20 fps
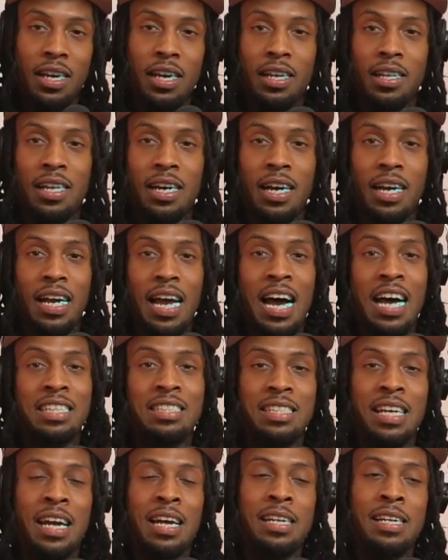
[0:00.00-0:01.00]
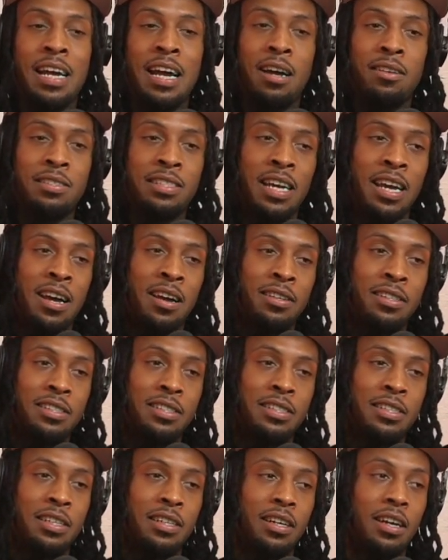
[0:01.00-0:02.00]
and like I stayed downtown and
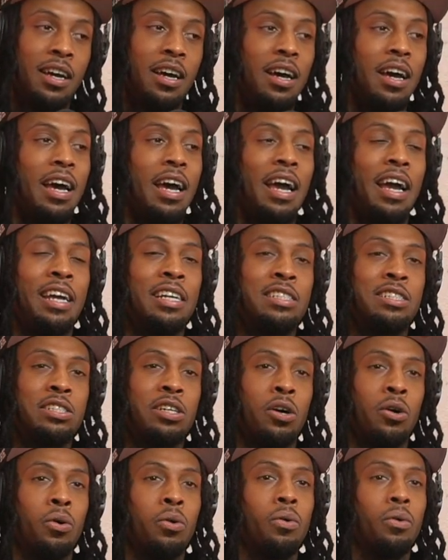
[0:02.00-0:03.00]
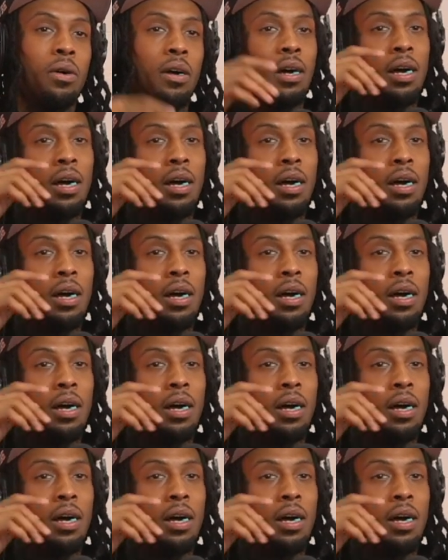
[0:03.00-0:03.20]
shit, and so